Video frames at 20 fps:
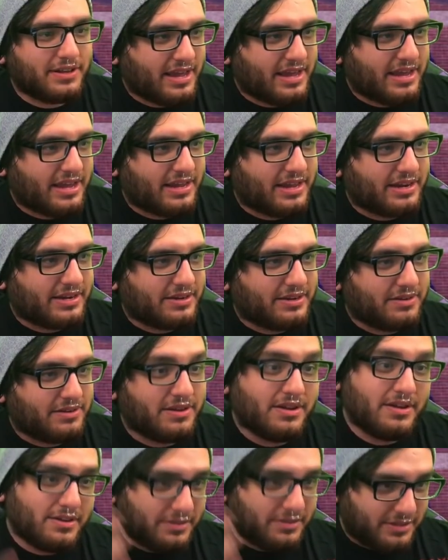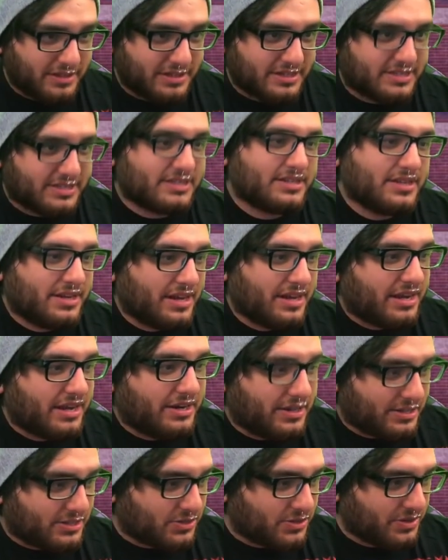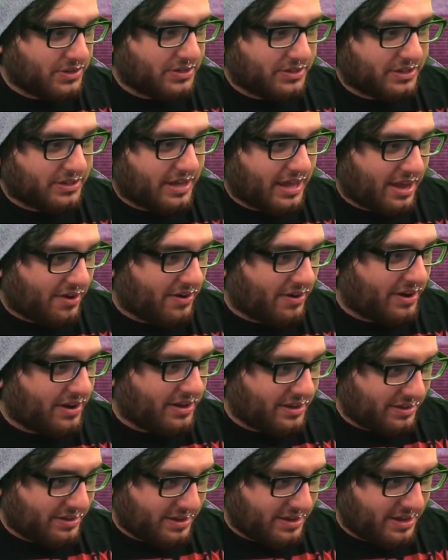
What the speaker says: and this industrial area